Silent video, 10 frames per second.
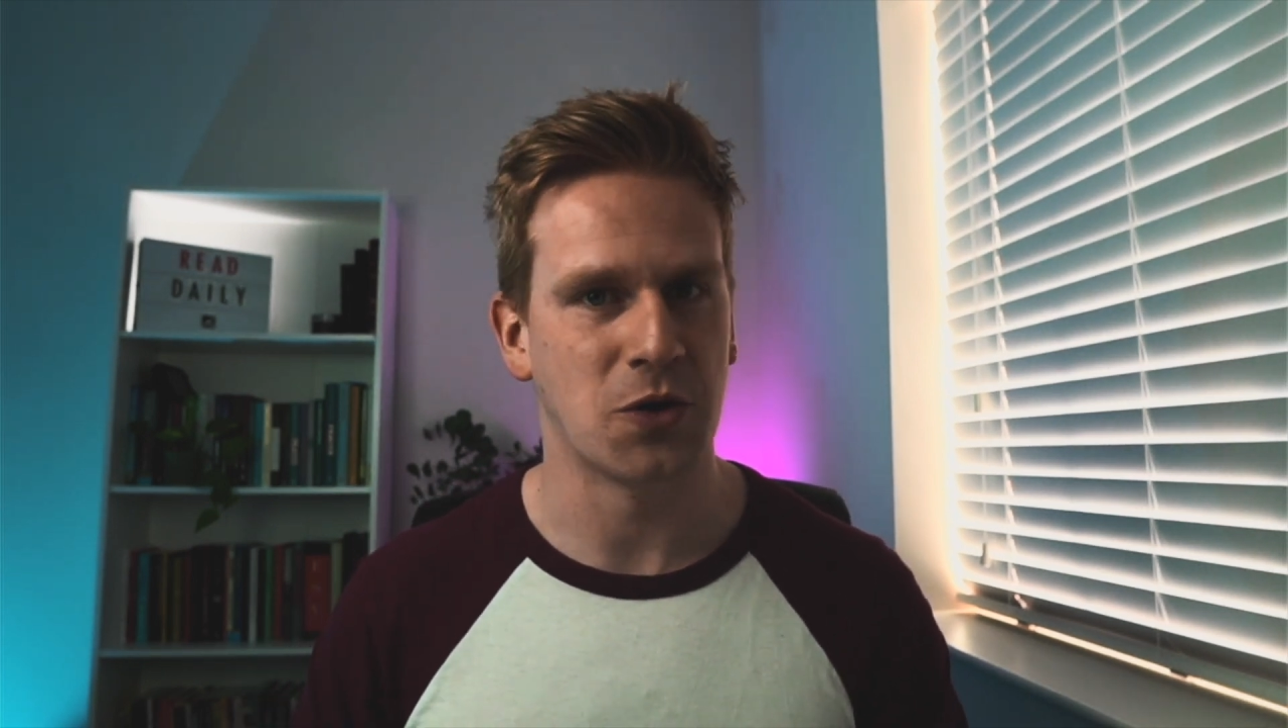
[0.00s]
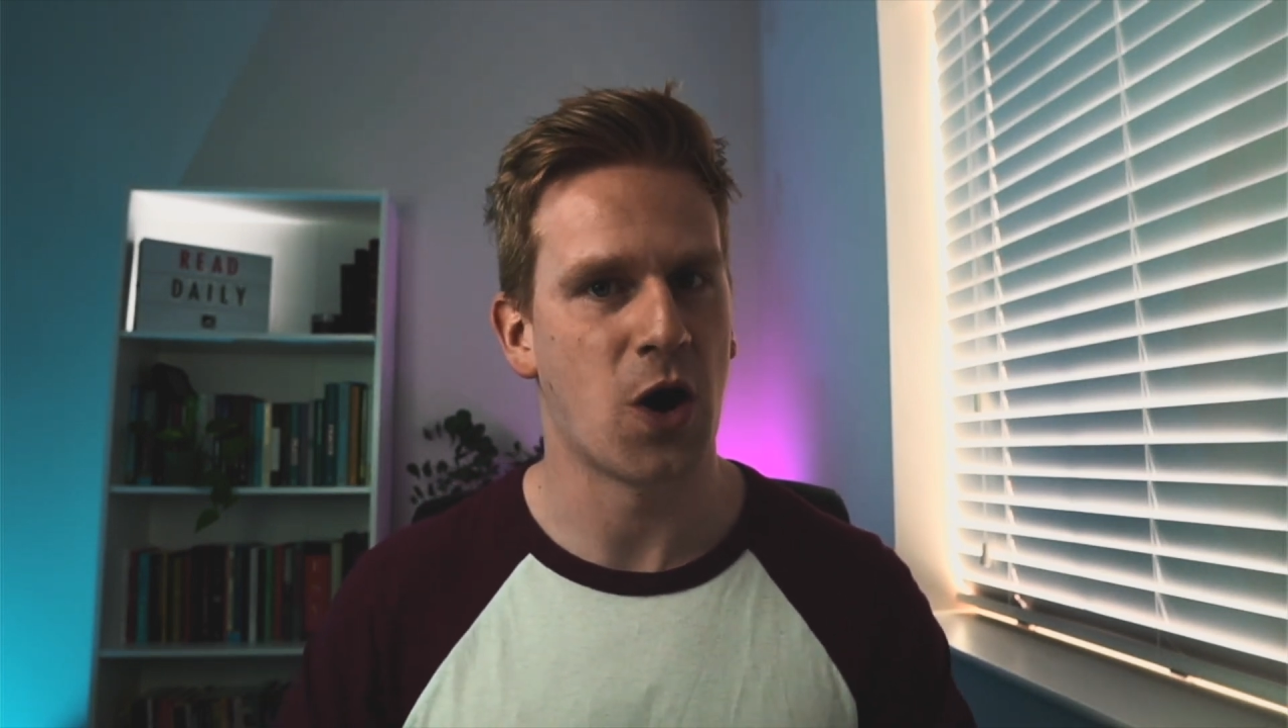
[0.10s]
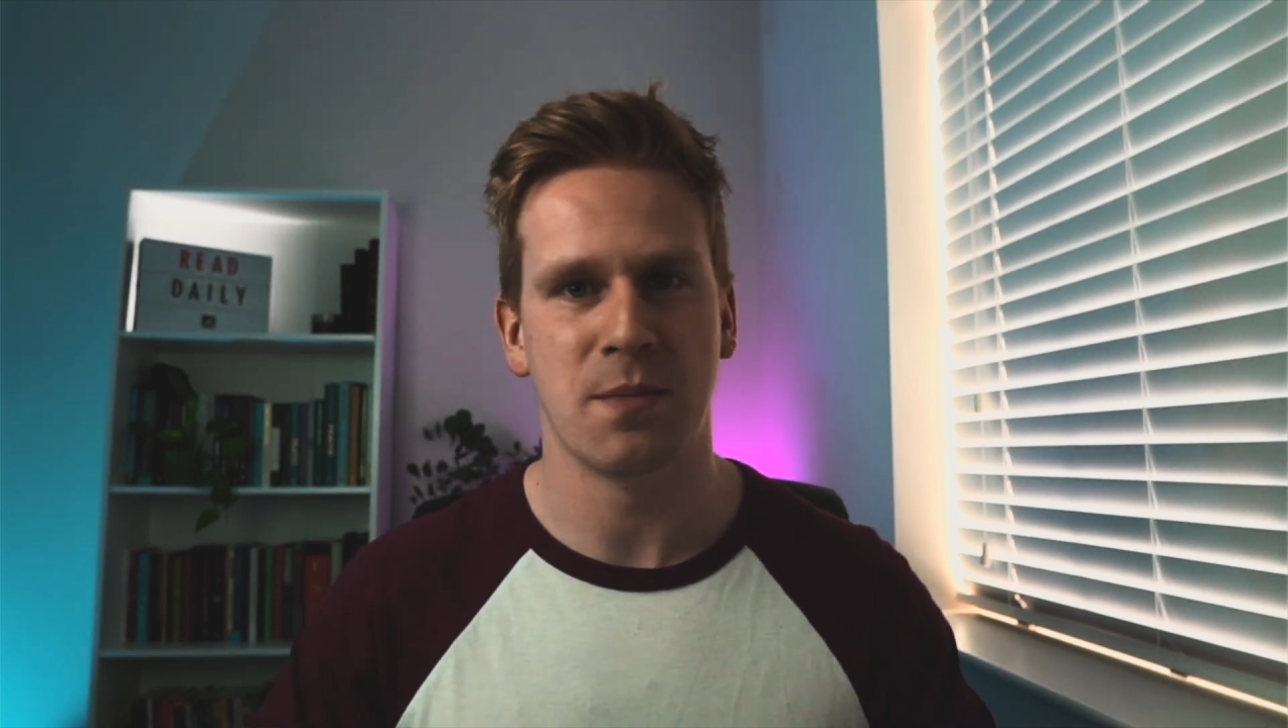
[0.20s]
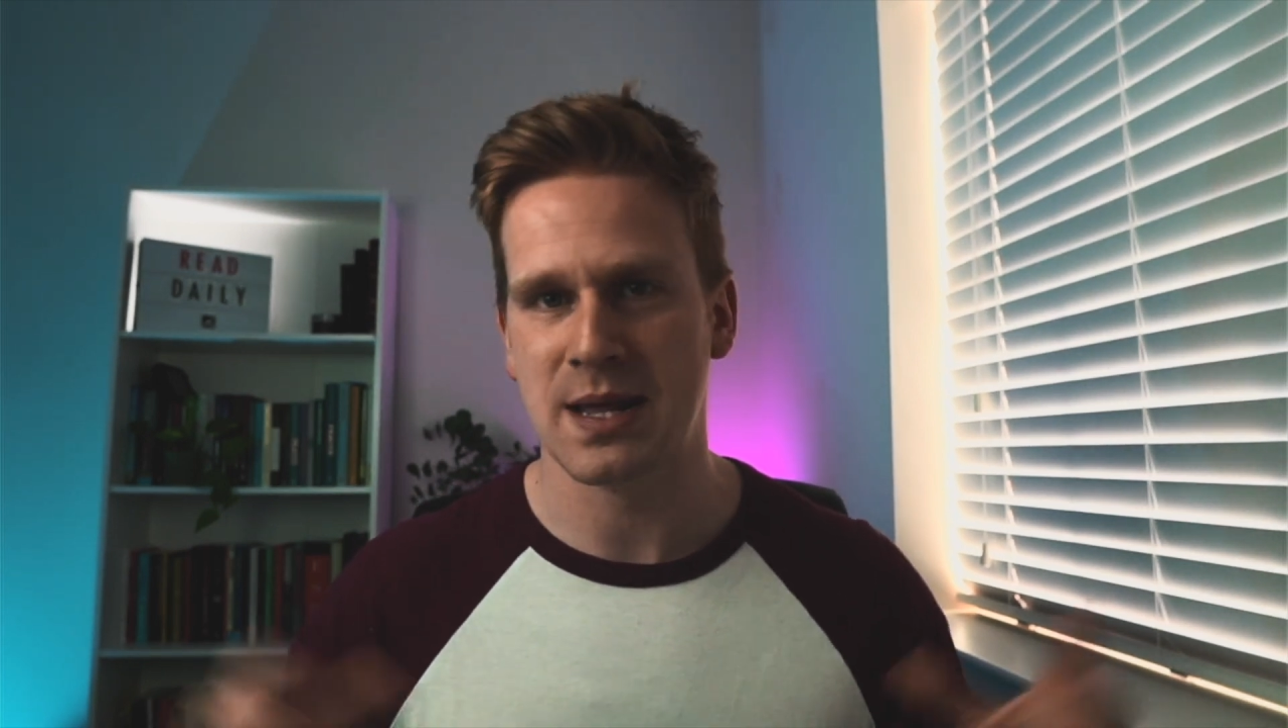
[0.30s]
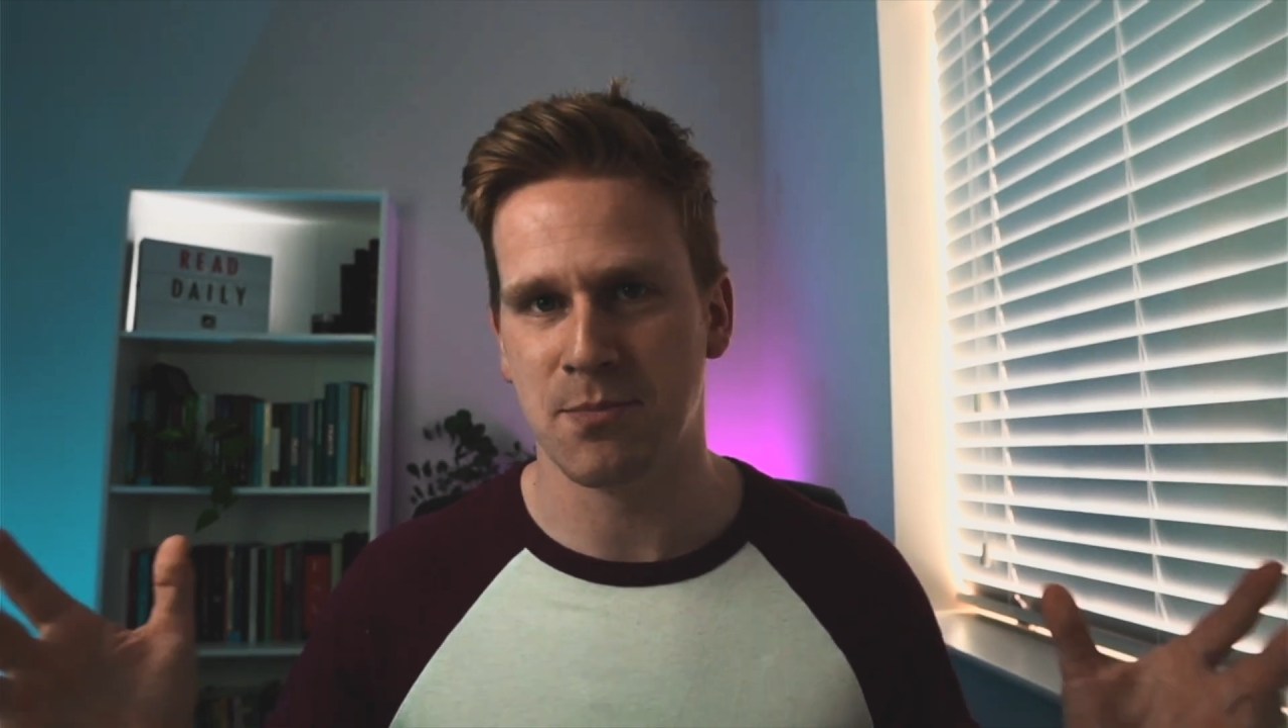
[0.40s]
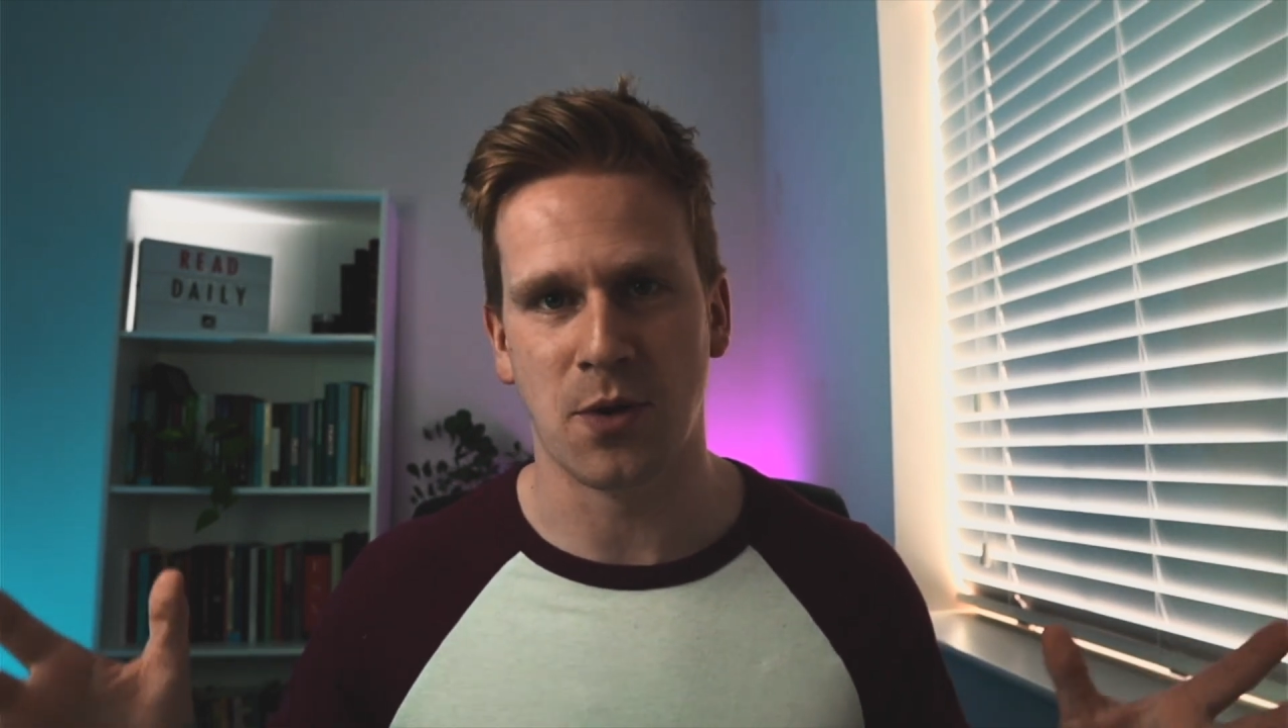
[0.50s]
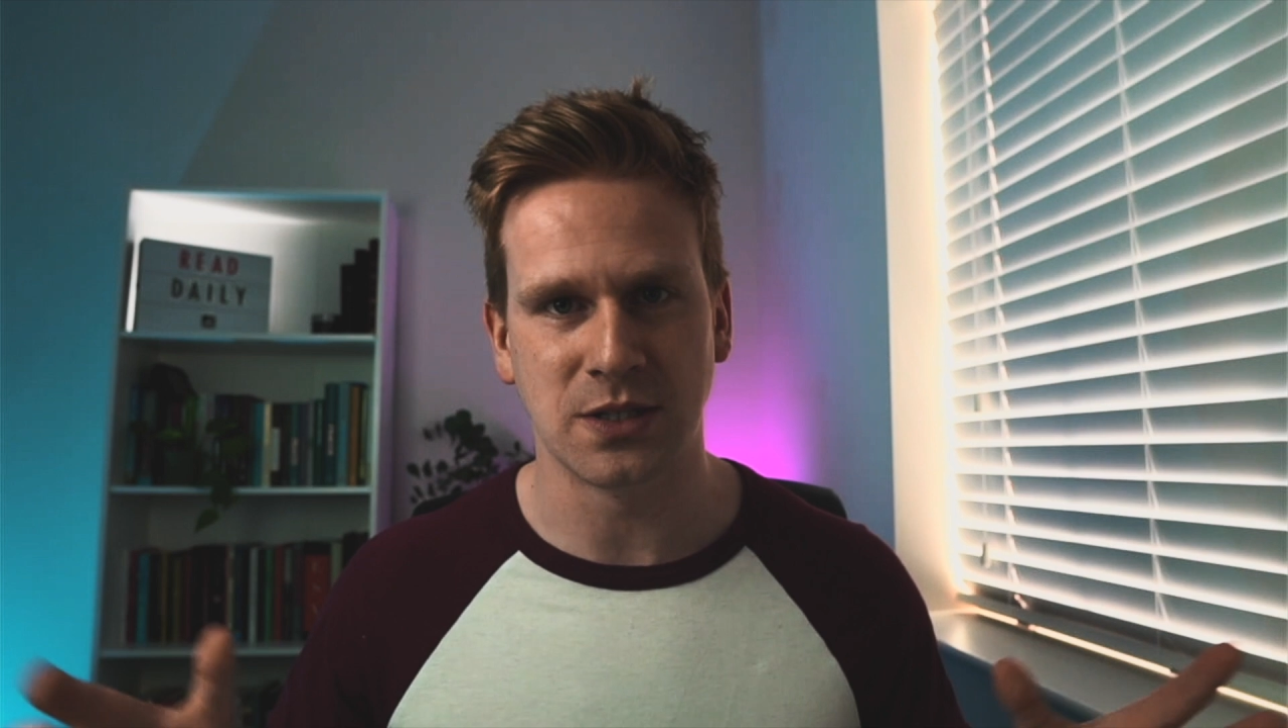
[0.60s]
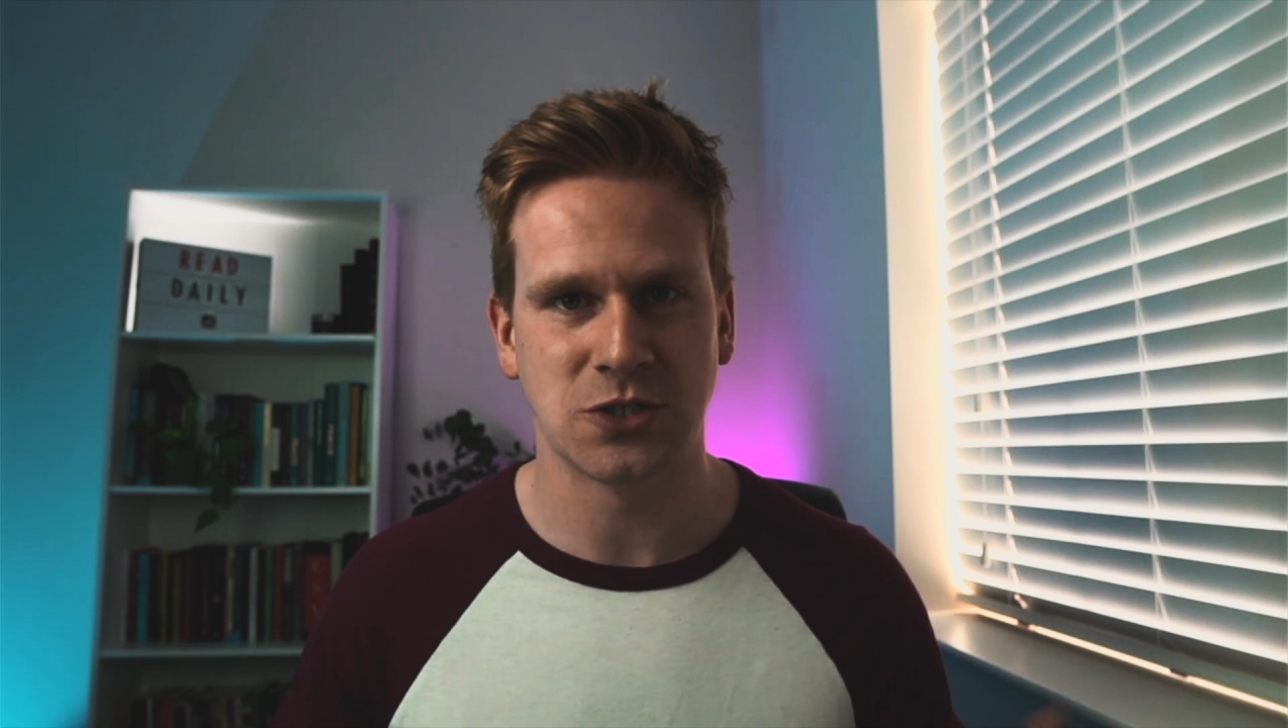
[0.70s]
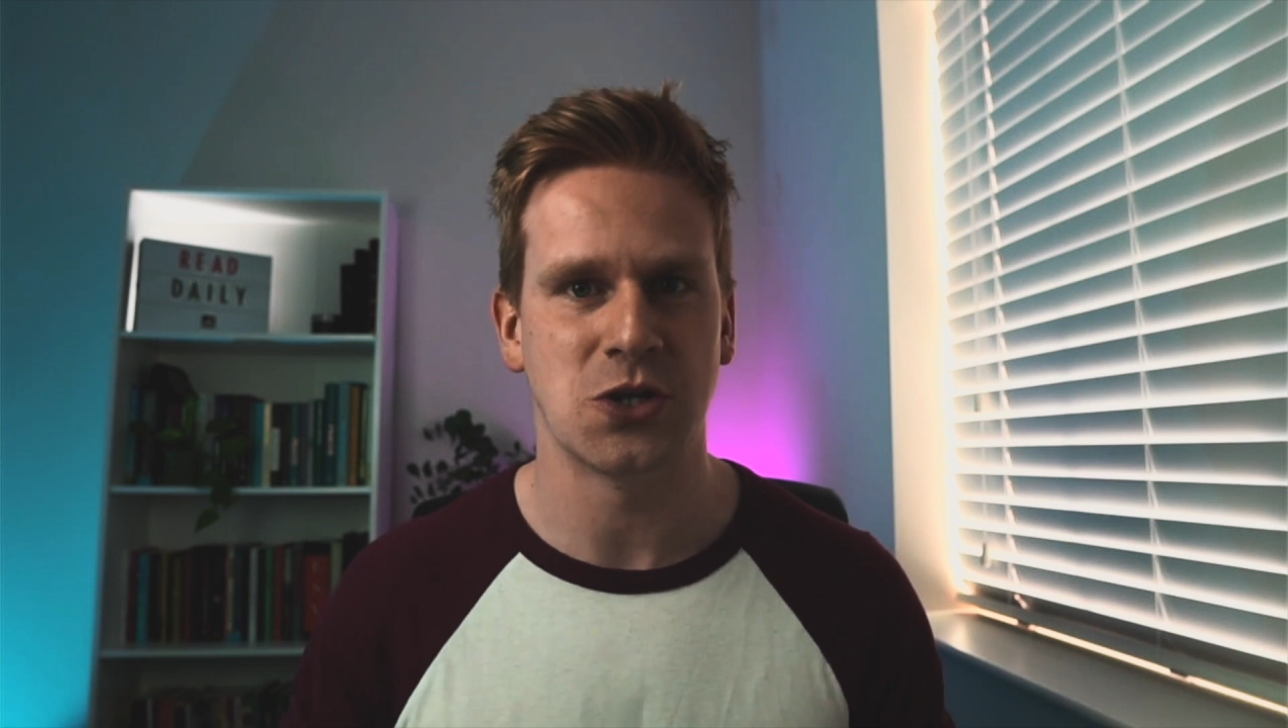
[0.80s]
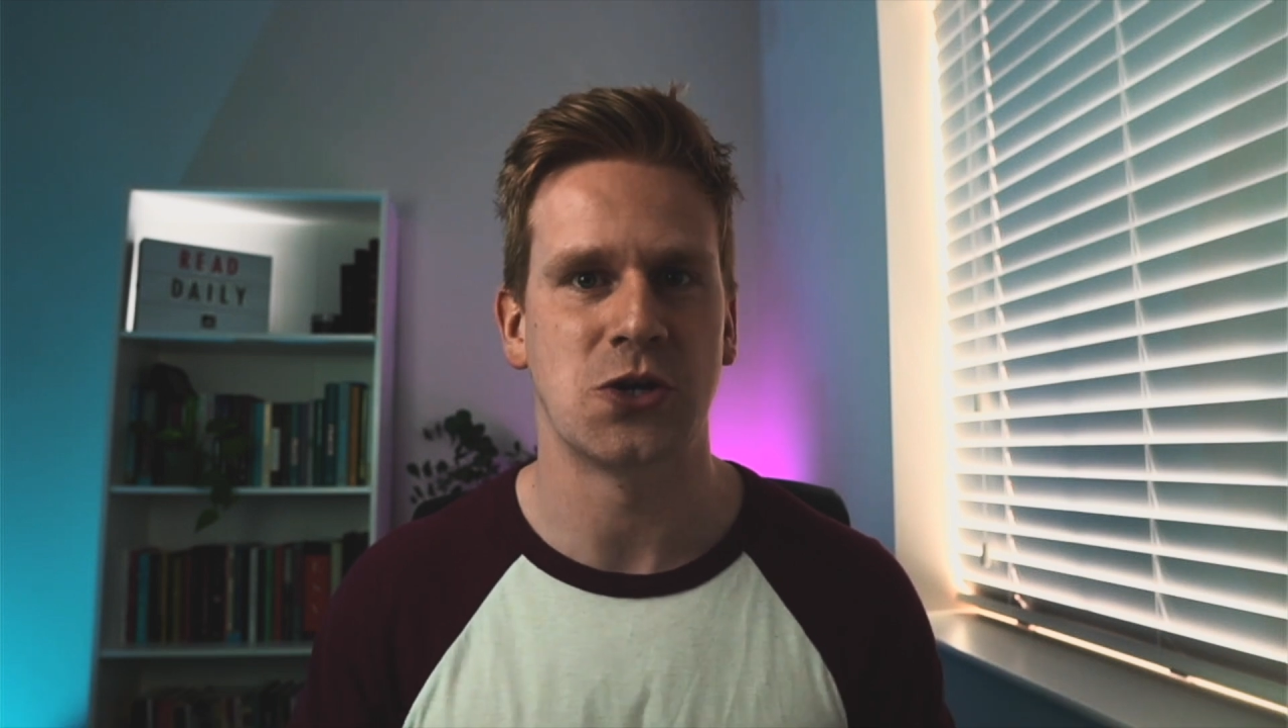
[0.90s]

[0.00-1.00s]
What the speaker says: how many points